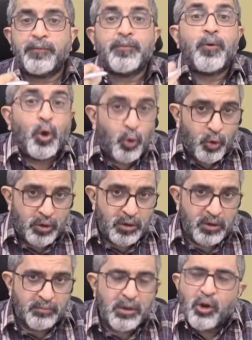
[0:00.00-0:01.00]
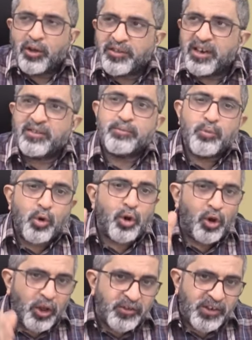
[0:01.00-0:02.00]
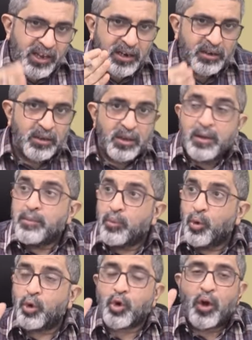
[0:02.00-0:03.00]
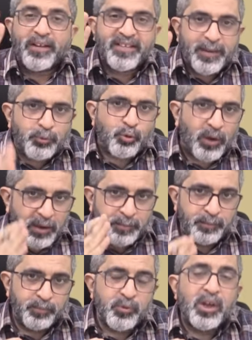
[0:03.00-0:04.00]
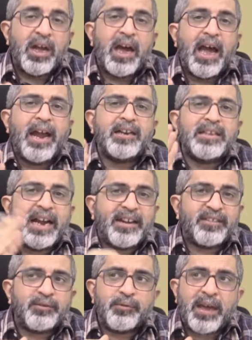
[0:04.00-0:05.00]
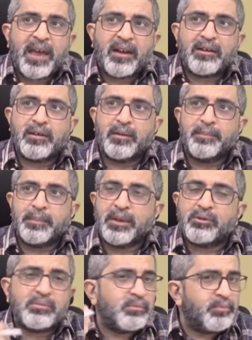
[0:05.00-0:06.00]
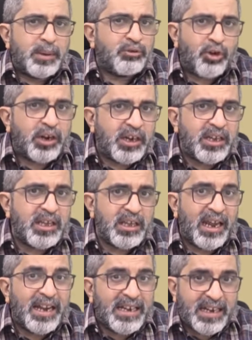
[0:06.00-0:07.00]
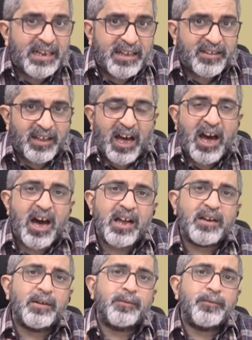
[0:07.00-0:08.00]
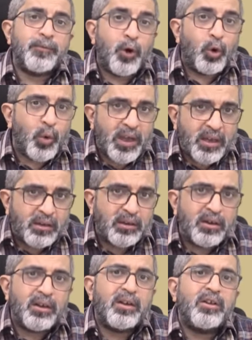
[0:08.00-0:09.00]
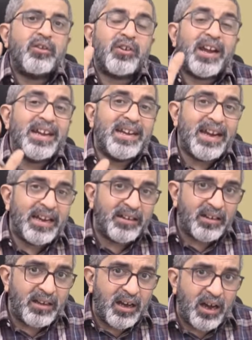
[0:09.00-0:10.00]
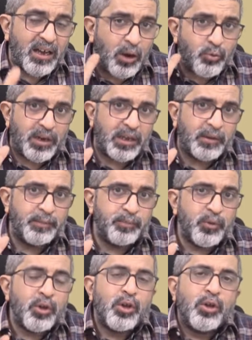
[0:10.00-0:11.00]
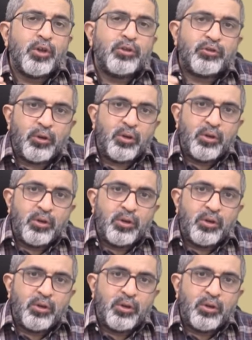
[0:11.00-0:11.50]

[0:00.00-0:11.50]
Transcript: followed because it is more logical, more conceptual, and that is where ma- majority entities are following trade date accounting. So